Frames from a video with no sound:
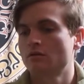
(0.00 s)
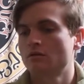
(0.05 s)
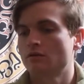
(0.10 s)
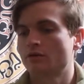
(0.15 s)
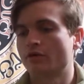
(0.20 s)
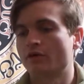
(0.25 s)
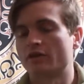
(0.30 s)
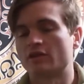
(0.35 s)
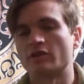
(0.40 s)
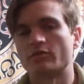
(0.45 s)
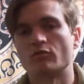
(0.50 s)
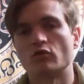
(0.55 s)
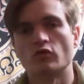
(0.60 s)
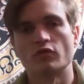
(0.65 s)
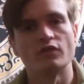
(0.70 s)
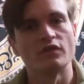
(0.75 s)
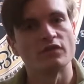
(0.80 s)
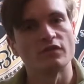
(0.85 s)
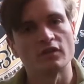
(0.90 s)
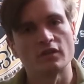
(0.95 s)
you're at the
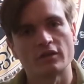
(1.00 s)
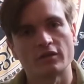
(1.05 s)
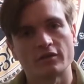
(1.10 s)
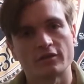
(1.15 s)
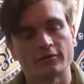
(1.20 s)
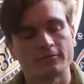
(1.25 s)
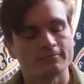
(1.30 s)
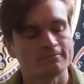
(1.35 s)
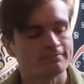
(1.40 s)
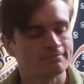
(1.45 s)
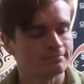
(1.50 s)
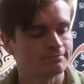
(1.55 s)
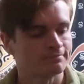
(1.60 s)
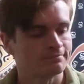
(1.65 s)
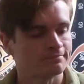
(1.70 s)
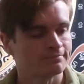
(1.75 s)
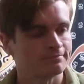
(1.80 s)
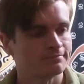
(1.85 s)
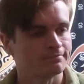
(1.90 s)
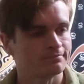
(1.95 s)
movie theater.
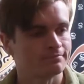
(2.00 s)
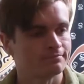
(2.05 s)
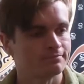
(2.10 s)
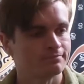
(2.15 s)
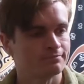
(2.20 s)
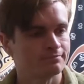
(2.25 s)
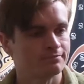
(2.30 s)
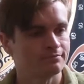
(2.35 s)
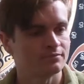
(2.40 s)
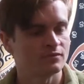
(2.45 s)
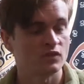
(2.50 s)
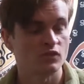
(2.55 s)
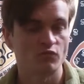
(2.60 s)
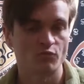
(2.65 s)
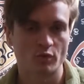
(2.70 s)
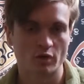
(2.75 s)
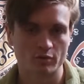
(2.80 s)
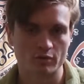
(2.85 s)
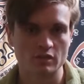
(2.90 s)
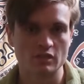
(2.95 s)
You've
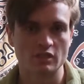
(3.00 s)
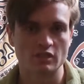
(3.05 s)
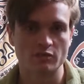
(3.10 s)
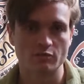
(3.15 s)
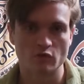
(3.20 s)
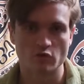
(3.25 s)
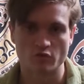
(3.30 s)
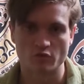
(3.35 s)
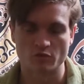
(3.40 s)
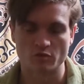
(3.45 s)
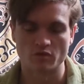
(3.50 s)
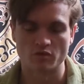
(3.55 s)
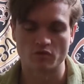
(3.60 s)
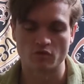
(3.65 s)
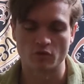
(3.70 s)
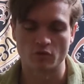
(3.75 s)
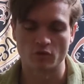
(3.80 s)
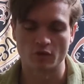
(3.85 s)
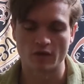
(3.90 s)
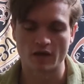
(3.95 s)
probably seen a movie
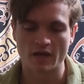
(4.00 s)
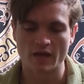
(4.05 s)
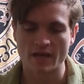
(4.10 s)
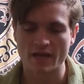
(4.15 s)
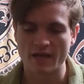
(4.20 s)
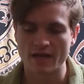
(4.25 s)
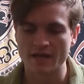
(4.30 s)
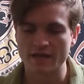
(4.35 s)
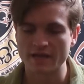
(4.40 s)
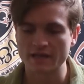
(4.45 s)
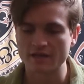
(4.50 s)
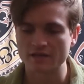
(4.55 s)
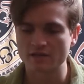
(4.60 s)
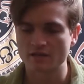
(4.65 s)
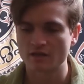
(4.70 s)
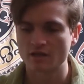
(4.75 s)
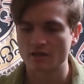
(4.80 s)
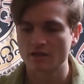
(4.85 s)
before, and